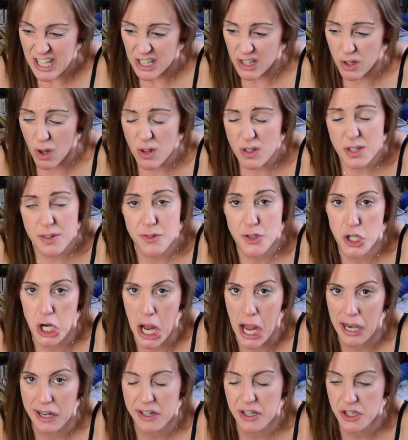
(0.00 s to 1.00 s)
lots of
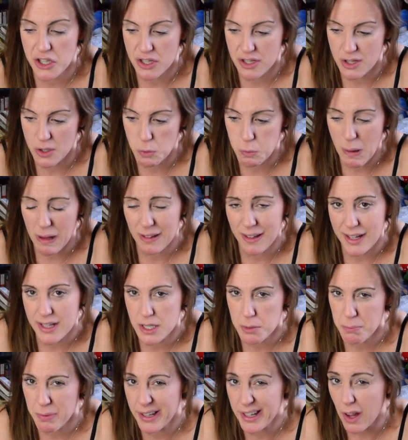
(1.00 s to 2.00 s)
challenges as well, like
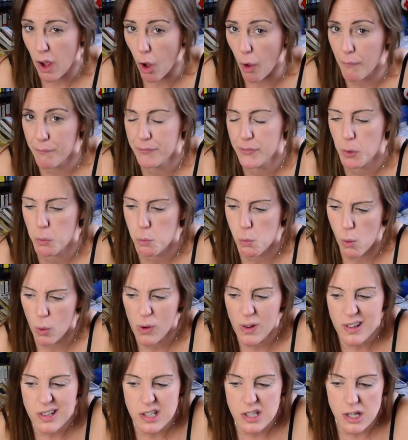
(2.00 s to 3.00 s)
some of the
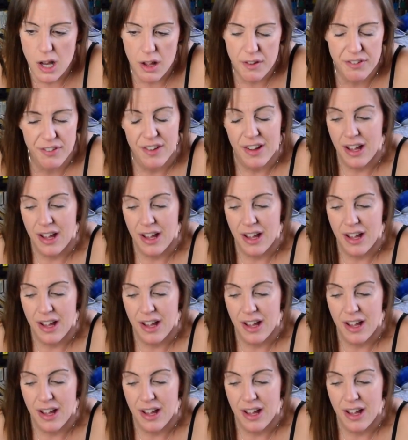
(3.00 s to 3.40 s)
underwater stuff.